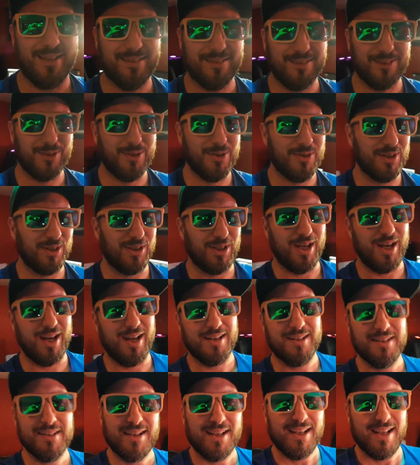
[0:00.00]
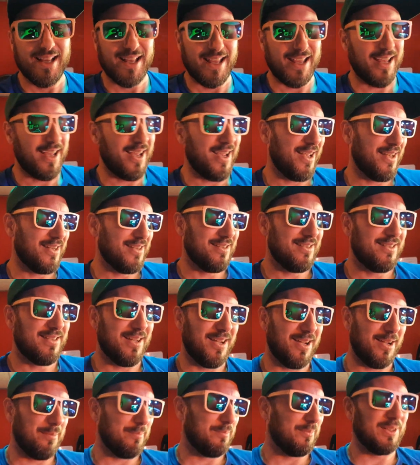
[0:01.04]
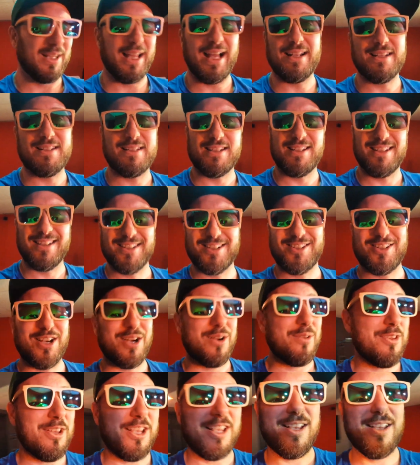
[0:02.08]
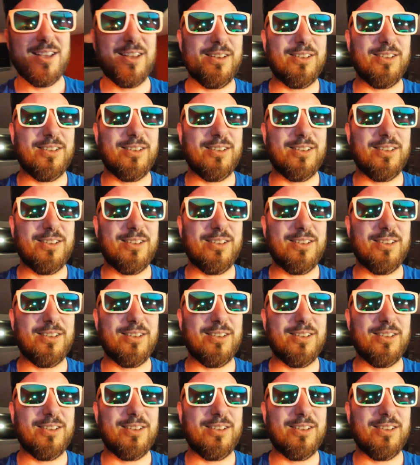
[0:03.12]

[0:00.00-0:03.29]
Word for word: Learned a lot, and I'm glad to share the